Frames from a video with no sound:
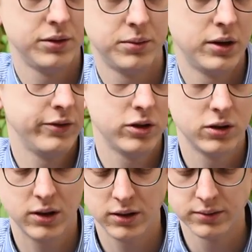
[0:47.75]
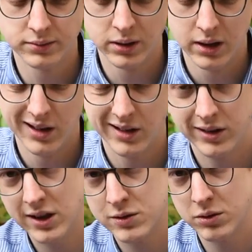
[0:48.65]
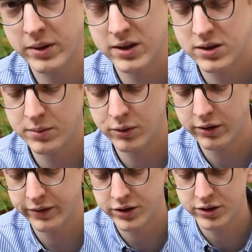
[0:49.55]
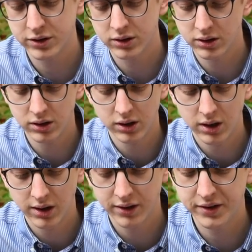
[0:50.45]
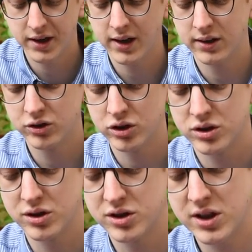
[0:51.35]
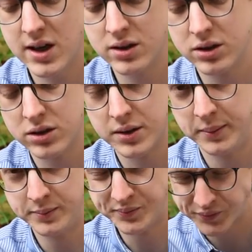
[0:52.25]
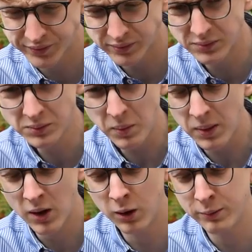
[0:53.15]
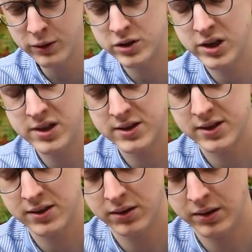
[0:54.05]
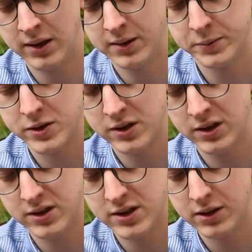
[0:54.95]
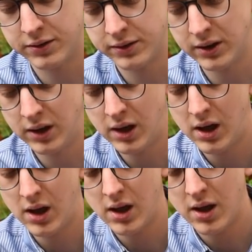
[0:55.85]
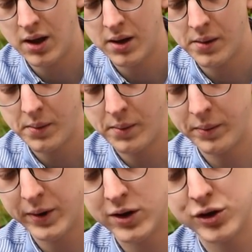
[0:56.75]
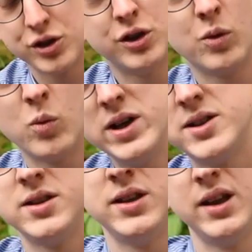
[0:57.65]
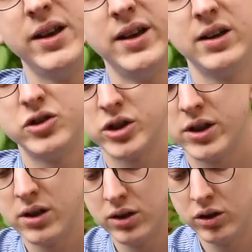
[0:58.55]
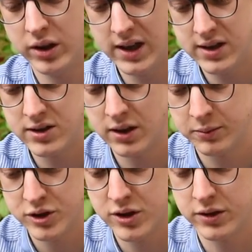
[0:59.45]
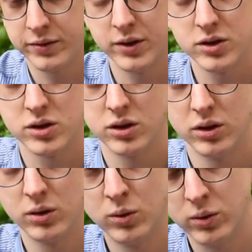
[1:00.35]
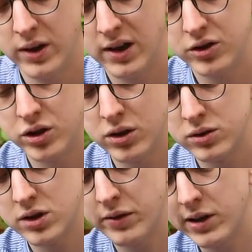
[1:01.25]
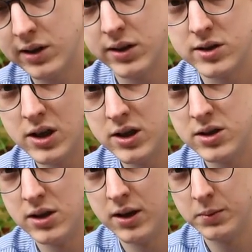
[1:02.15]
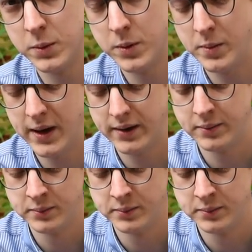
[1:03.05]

whatever you're cooking, and that's what makes it more efficient than just a standard hob which heats up itself because you're not wasting any energy heating up the surface. All of the energy goes directly into heating up the pan.